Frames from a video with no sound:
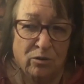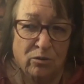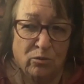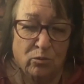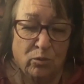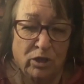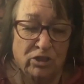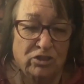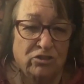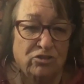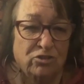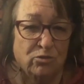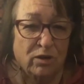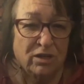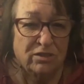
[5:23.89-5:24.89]
which is
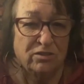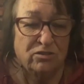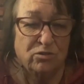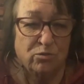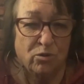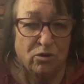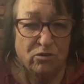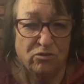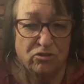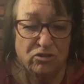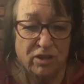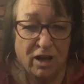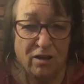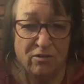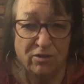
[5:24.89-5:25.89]
directed towards
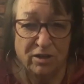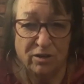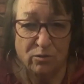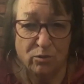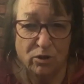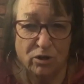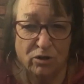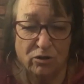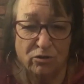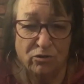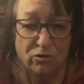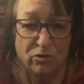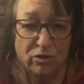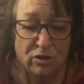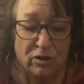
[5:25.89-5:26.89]
healthcare workers,
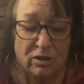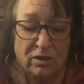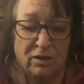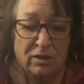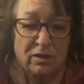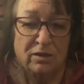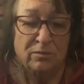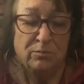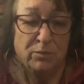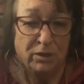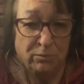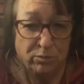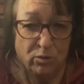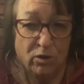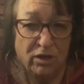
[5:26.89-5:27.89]

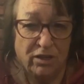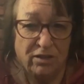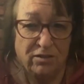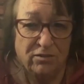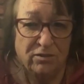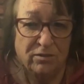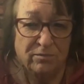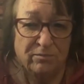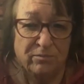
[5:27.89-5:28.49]
employees,